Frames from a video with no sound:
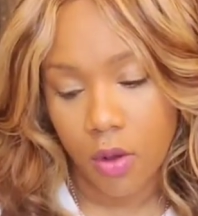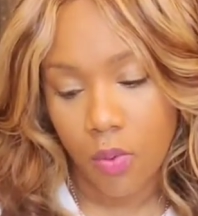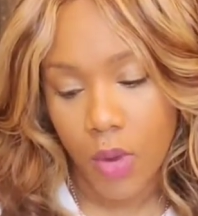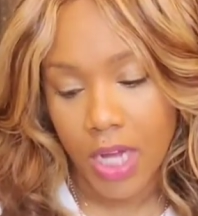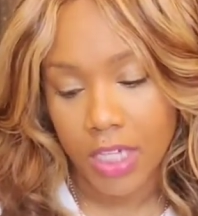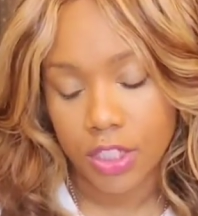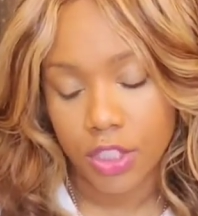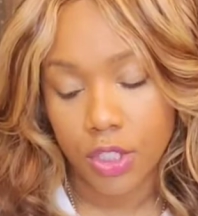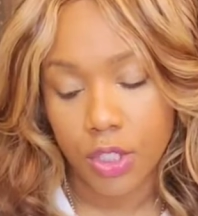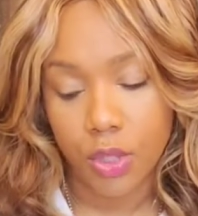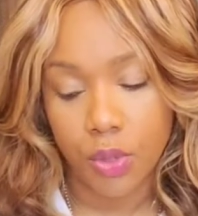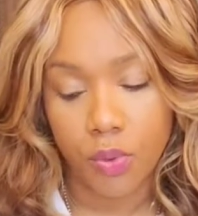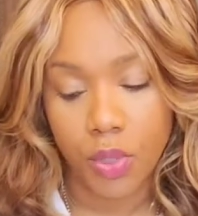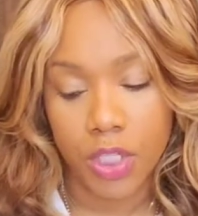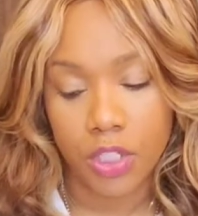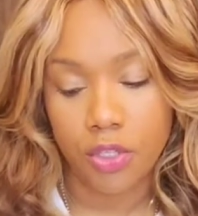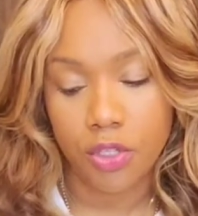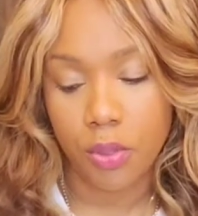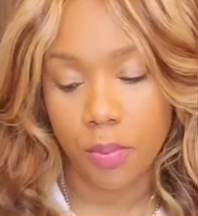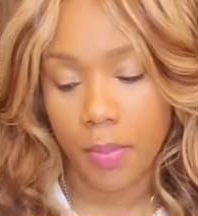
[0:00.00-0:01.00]
watching you in
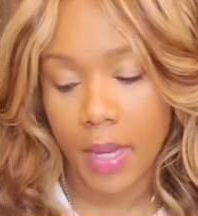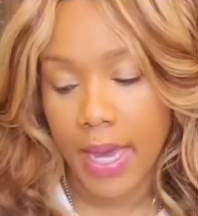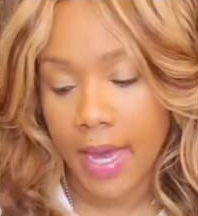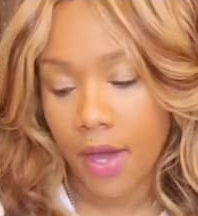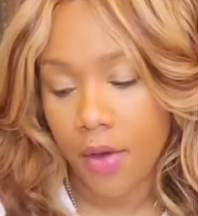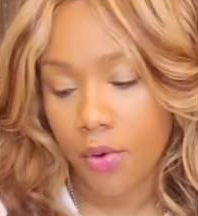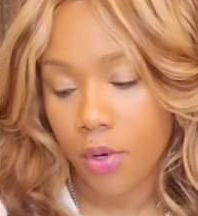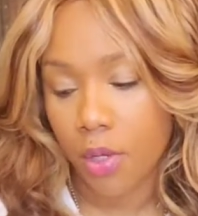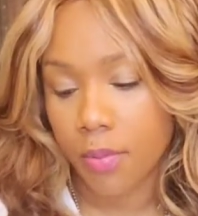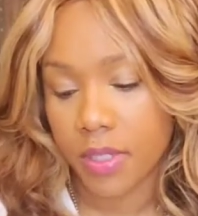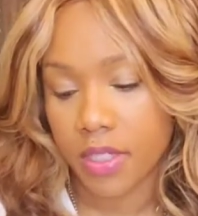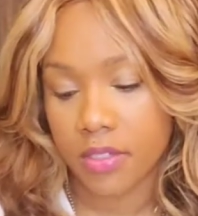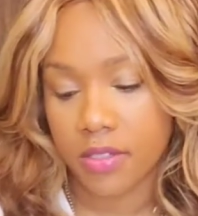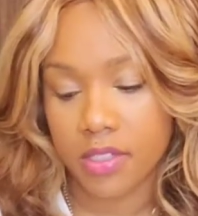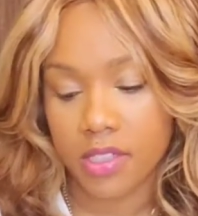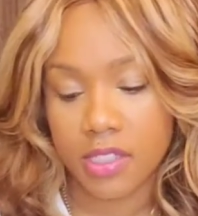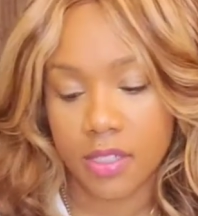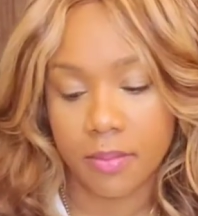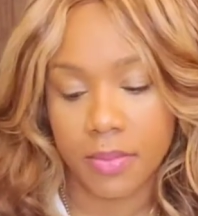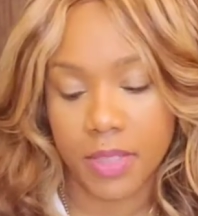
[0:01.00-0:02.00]
your power, but there's
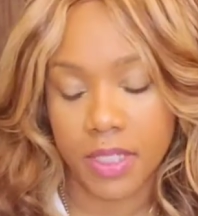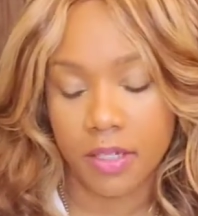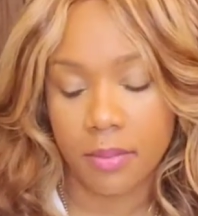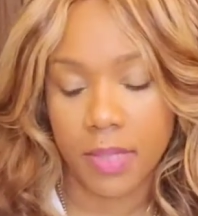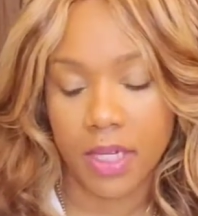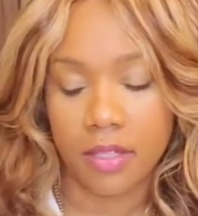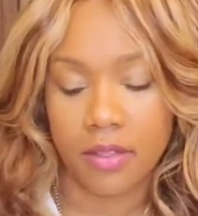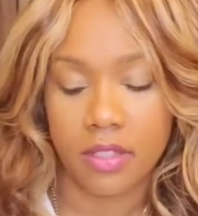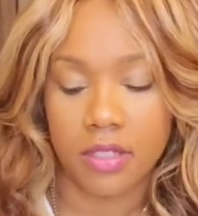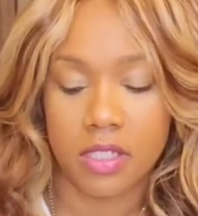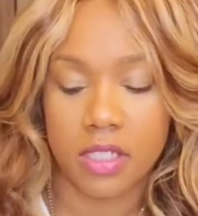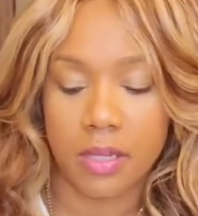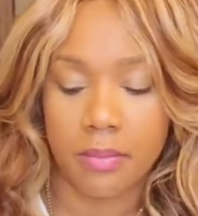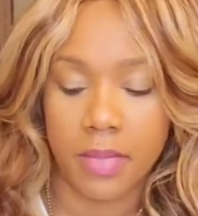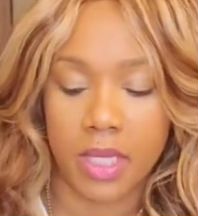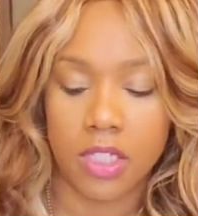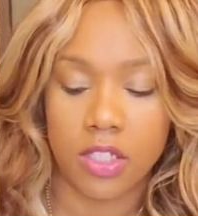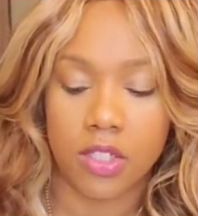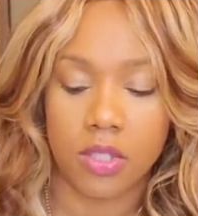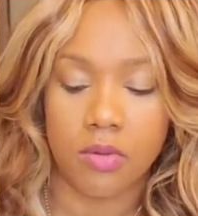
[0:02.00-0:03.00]
something about this that
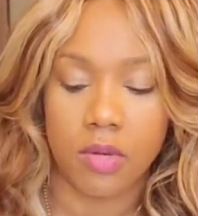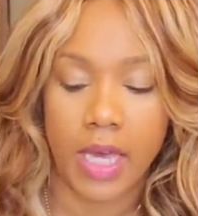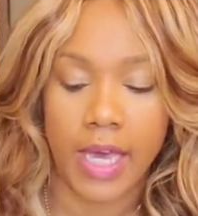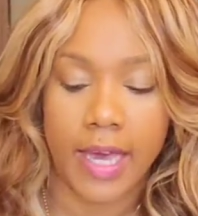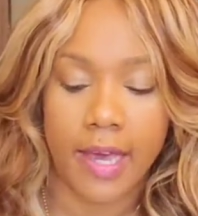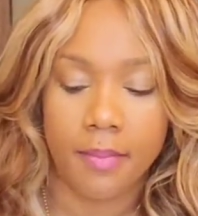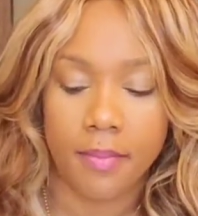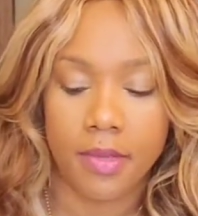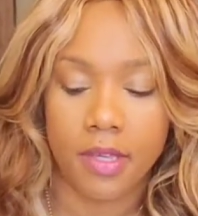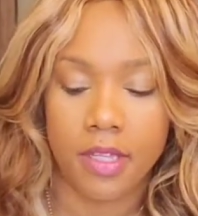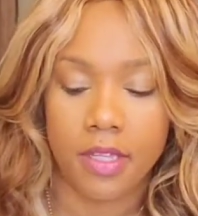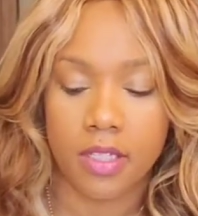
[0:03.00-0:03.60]
makes you happy.